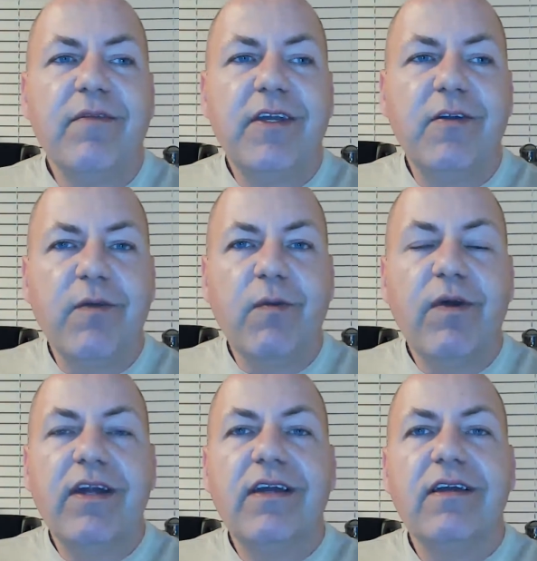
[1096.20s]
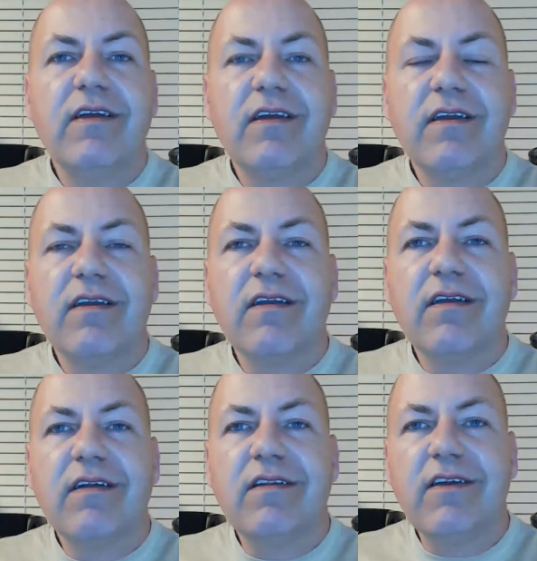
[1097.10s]
You know, we want to
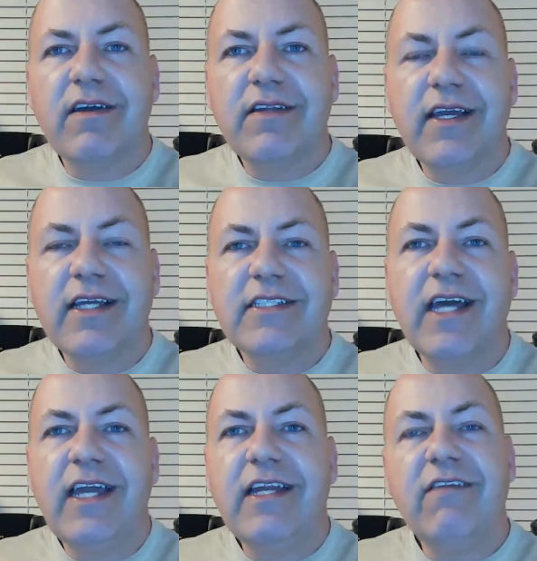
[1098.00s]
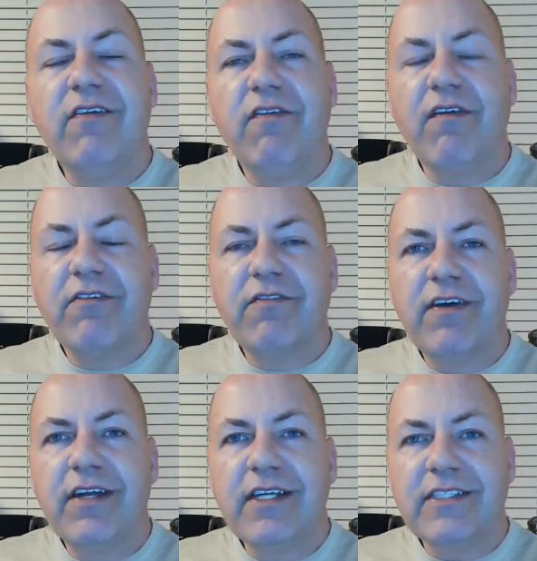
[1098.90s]
clear out the anxiety. If you've ever
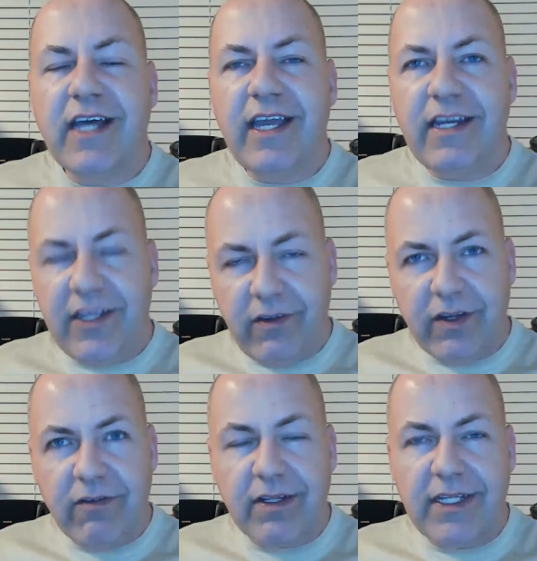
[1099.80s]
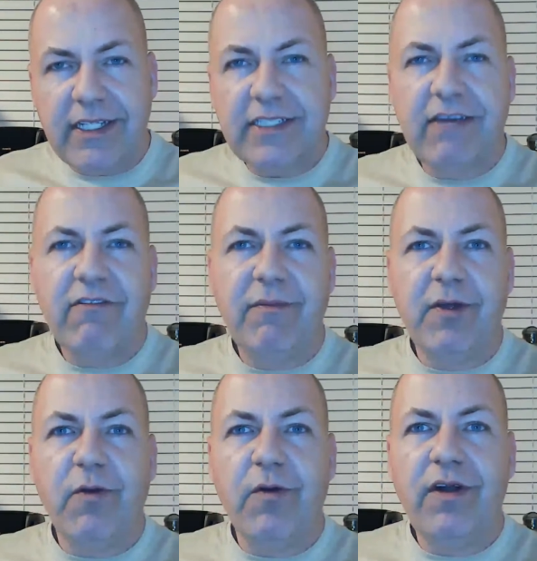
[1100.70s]
felt anxiety, you can release that from
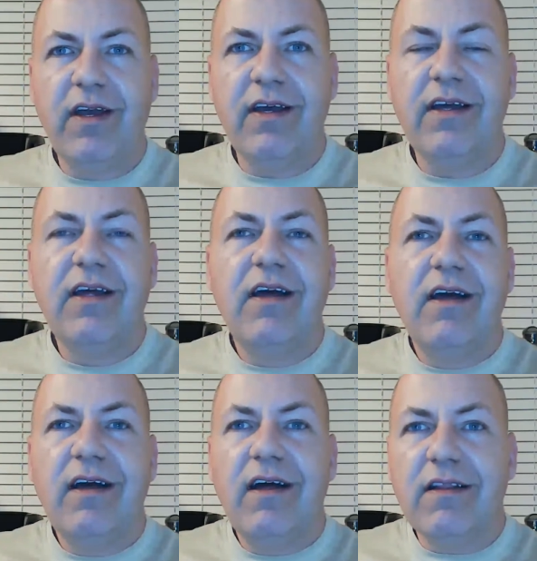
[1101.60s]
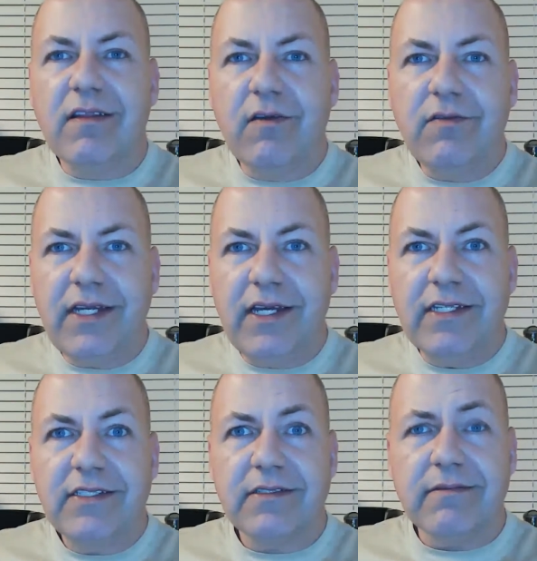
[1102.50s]
your aura.
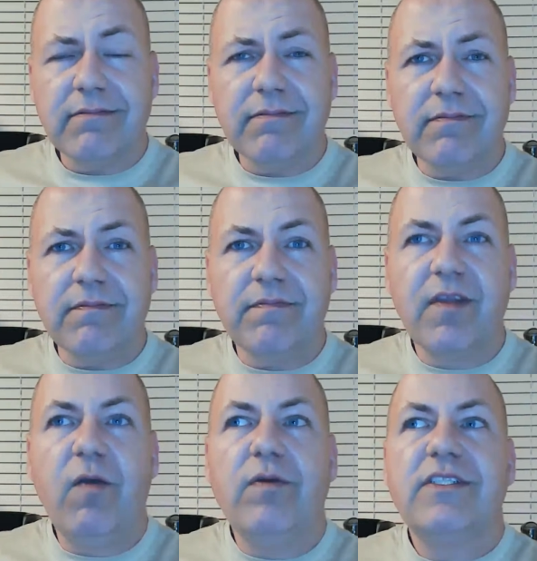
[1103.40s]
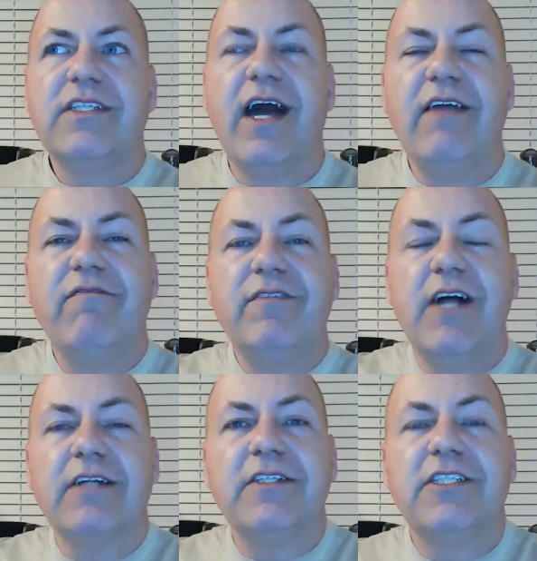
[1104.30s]
Loneliness. I've
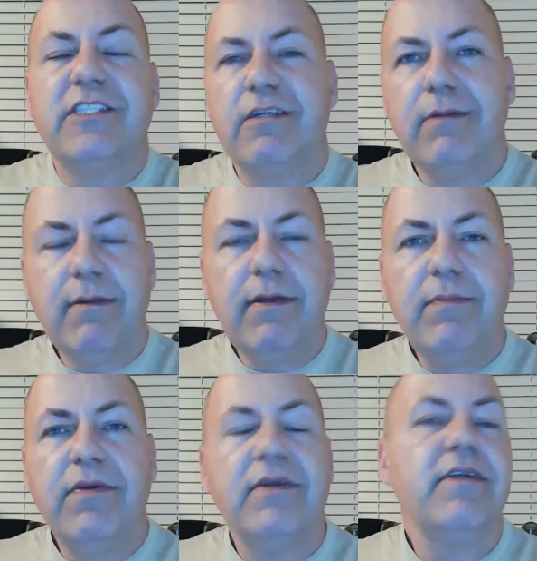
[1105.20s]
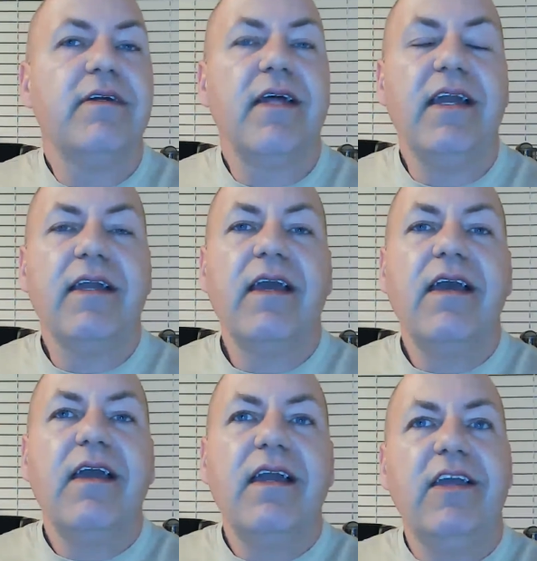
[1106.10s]
talked to so many people, and they're like,
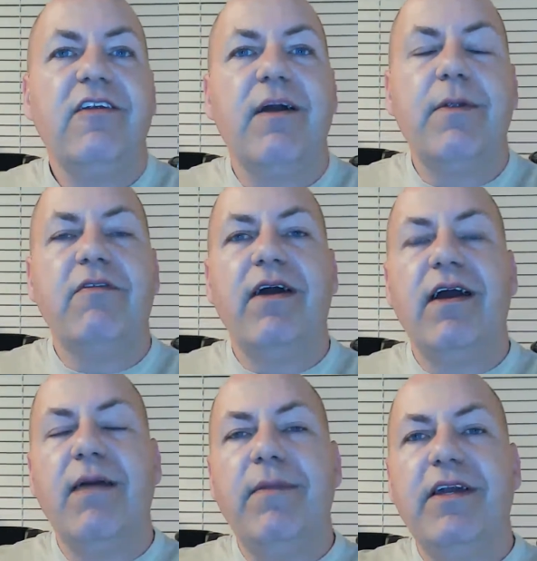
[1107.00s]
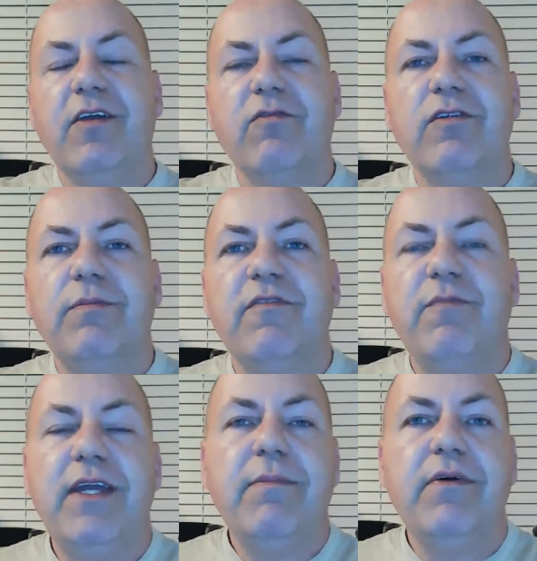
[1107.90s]
you know, I'm in a group
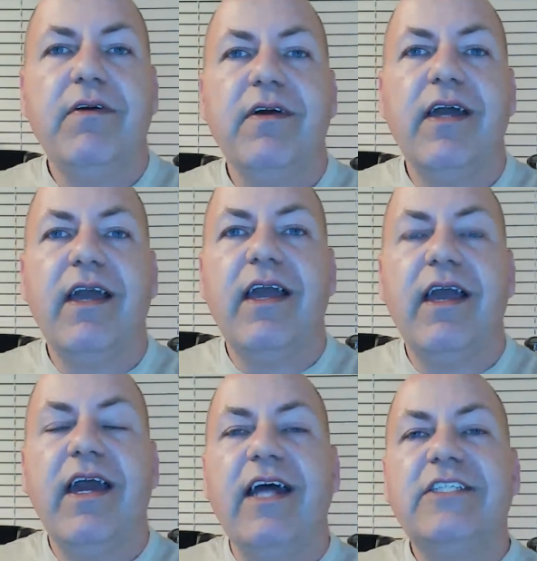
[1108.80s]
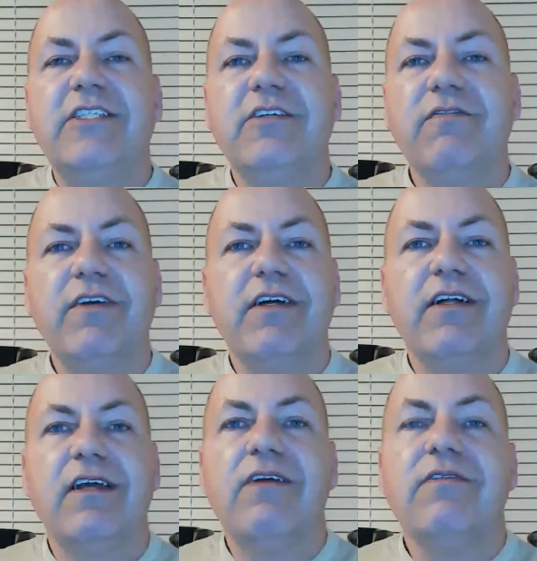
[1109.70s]
of people, and I still feel
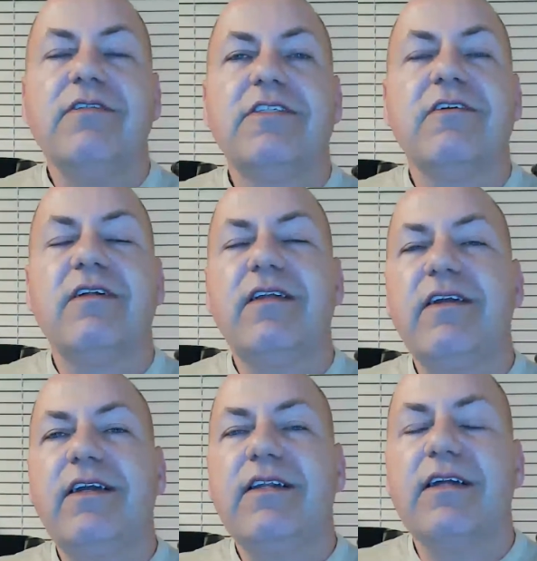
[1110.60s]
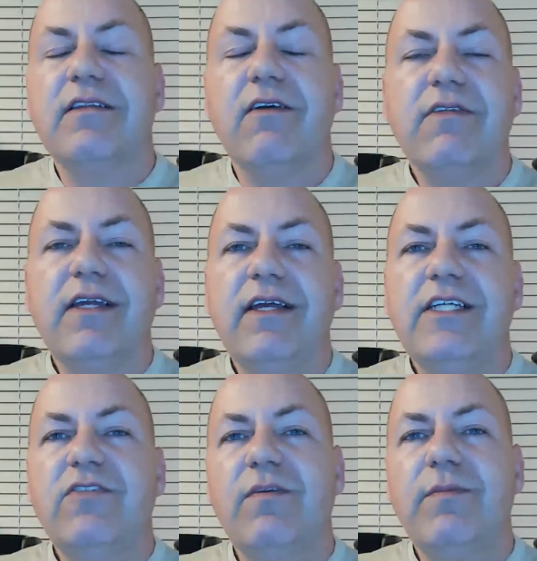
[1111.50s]
alone. So clearing the
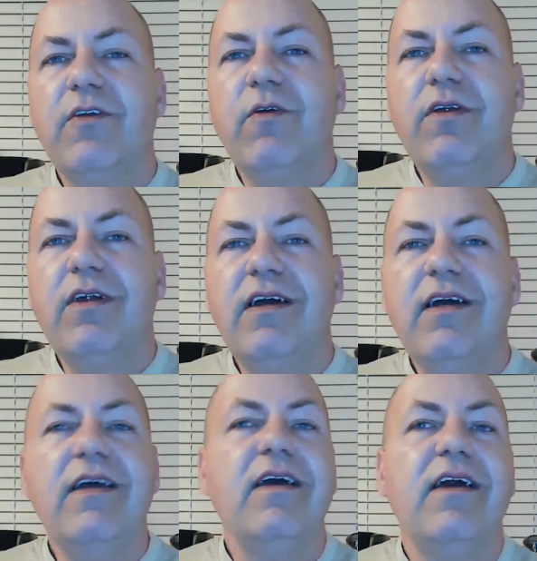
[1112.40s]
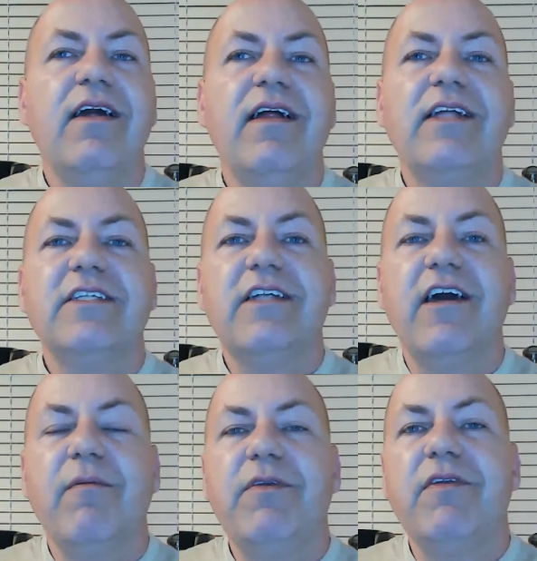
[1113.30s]
loneliness from your aura, it's going
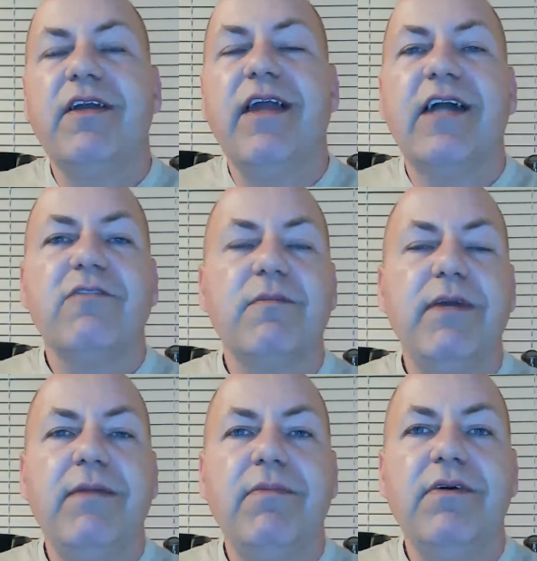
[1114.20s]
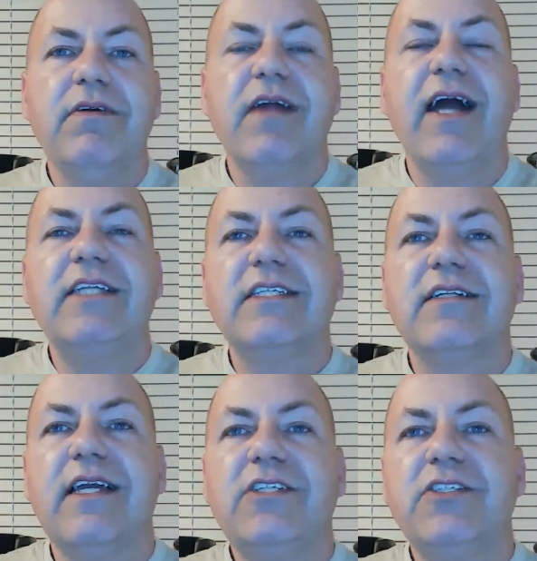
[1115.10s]
to help you connect with people. The
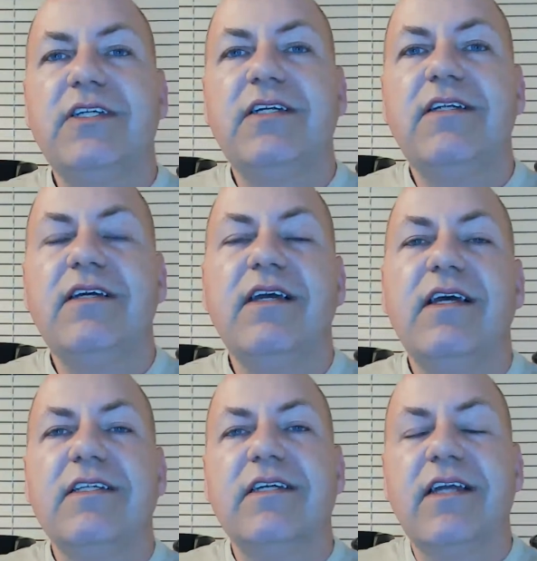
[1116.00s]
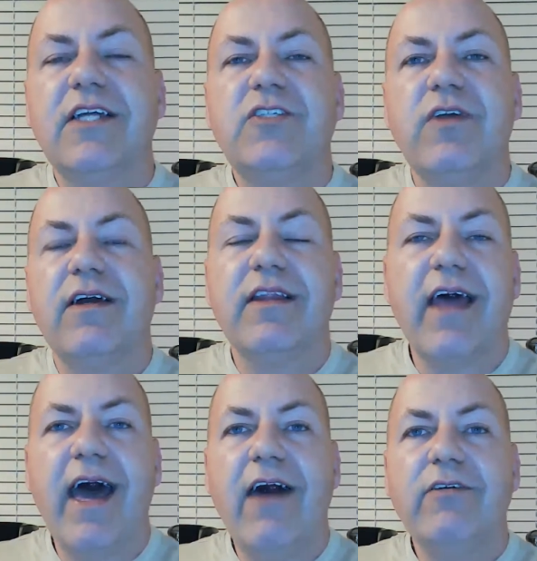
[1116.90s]
isolation, it's going to get you out of
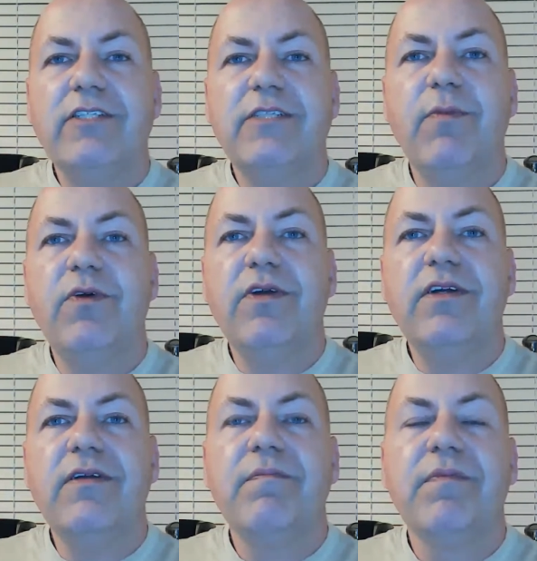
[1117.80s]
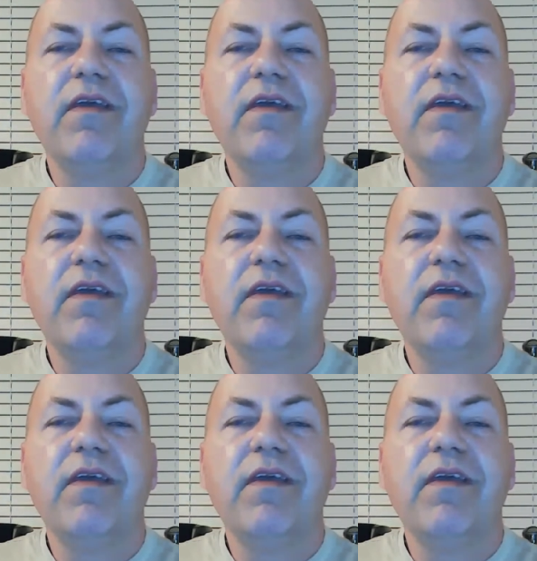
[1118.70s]
the house more.